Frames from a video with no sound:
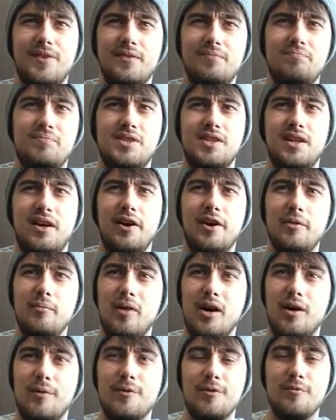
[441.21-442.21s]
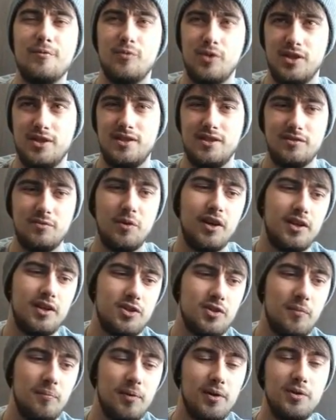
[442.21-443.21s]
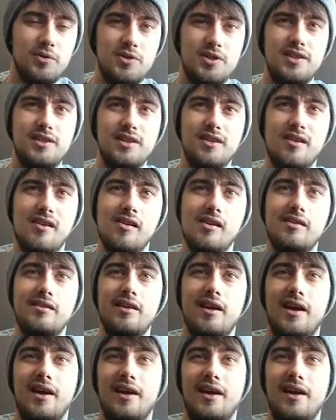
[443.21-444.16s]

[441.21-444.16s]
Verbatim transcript: the Chateau Marmont, which is where John Belushi died.